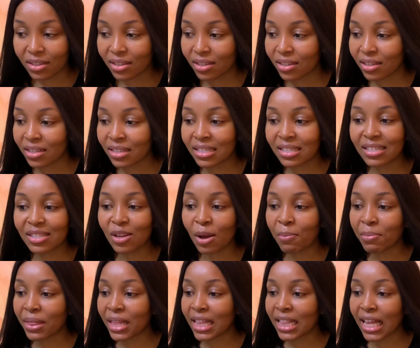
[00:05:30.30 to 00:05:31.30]
It's
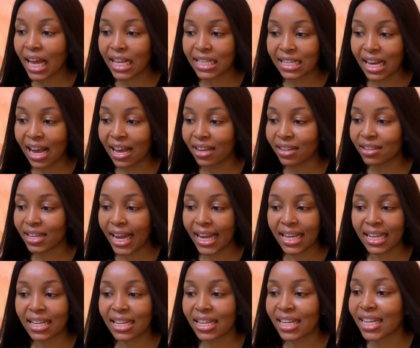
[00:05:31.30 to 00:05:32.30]
something that
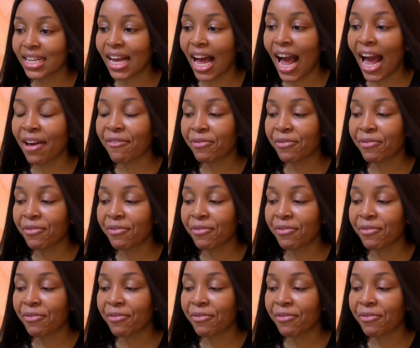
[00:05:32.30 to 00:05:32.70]
I